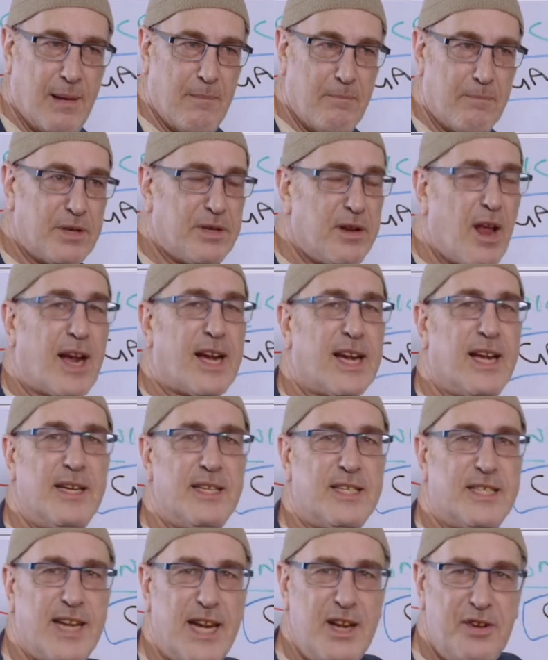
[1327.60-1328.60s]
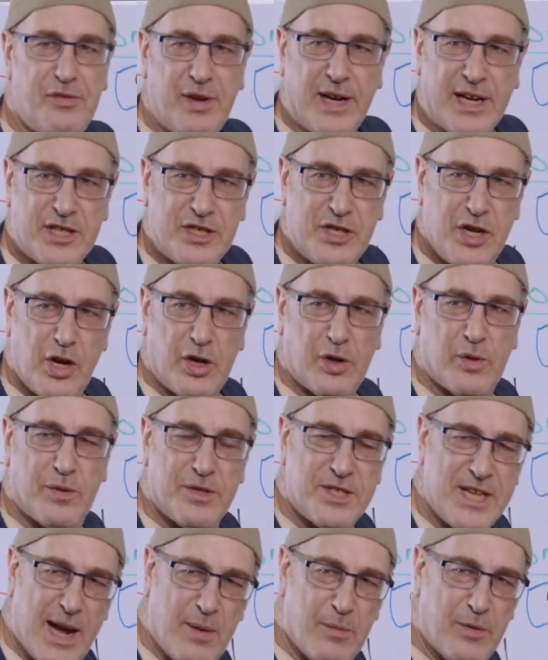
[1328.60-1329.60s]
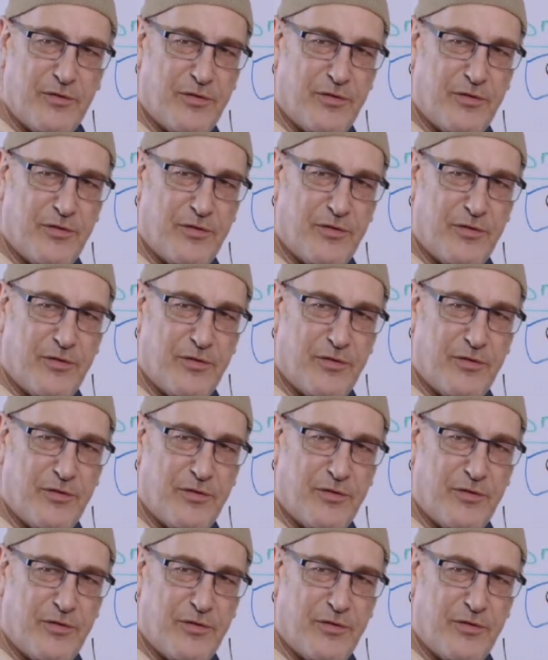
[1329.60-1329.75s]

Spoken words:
But like concentric circles outward